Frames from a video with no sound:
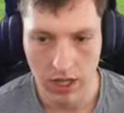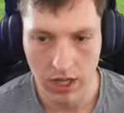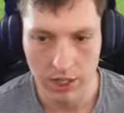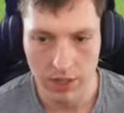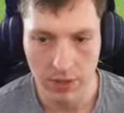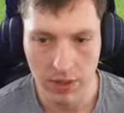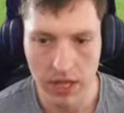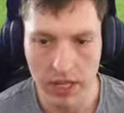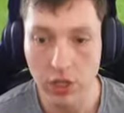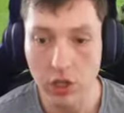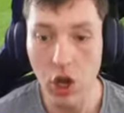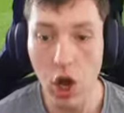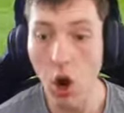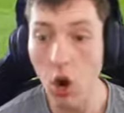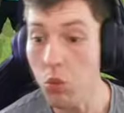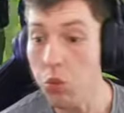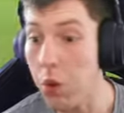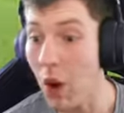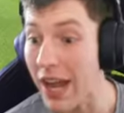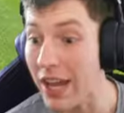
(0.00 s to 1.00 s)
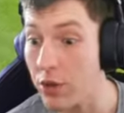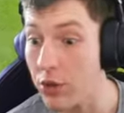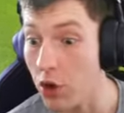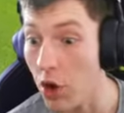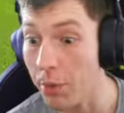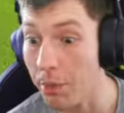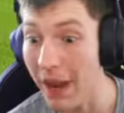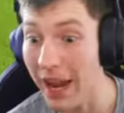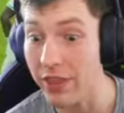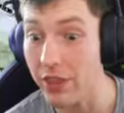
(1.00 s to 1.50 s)
Nice play. No way you
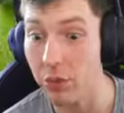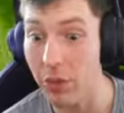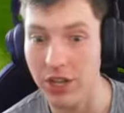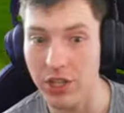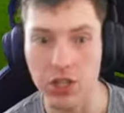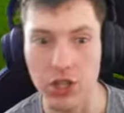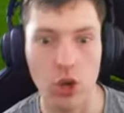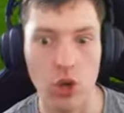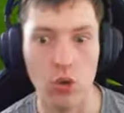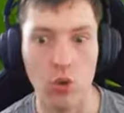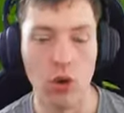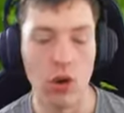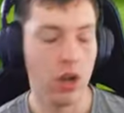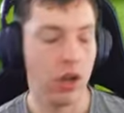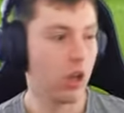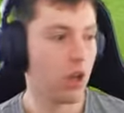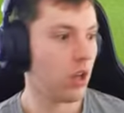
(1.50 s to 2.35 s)
don't play the one-two.